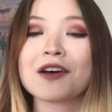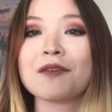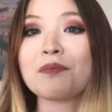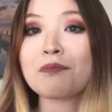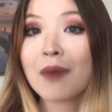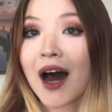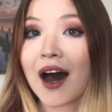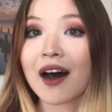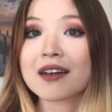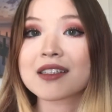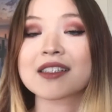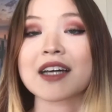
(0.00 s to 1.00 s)
Ma
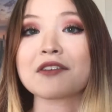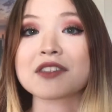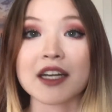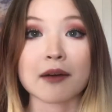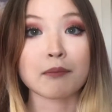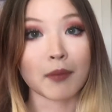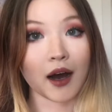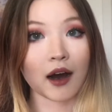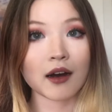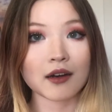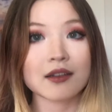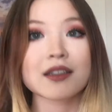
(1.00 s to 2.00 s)
sounds like ma,
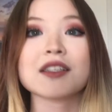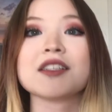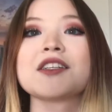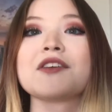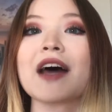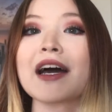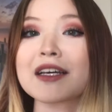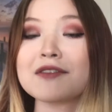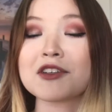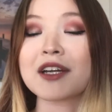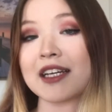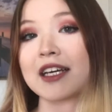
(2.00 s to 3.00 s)
so that gives you an
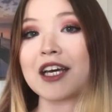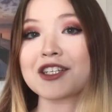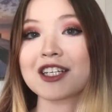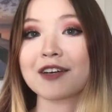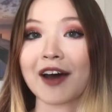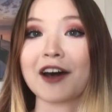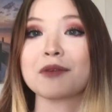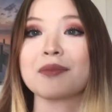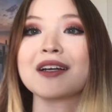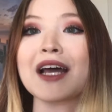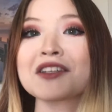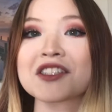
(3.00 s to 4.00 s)
indication of how to
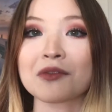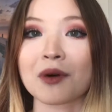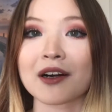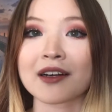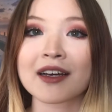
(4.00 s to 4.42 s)
pronounce the word.